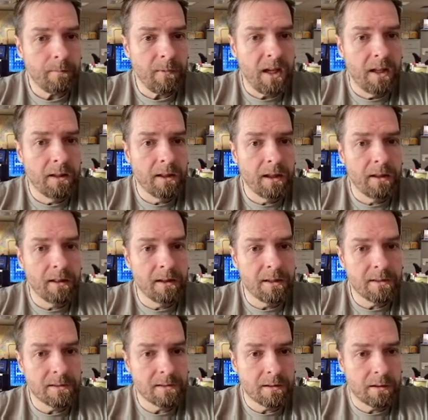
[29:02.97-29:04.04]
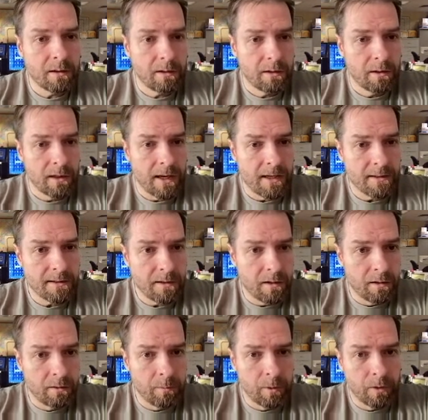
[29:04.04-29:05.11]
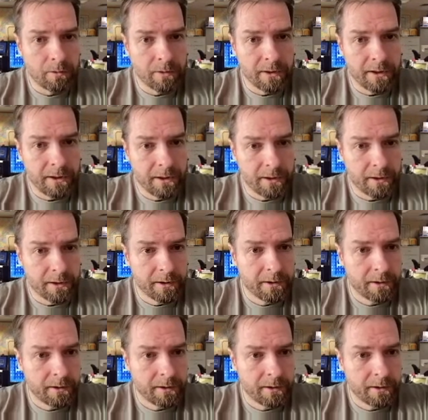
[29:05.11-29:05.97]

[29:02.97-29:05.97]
And then this last column over here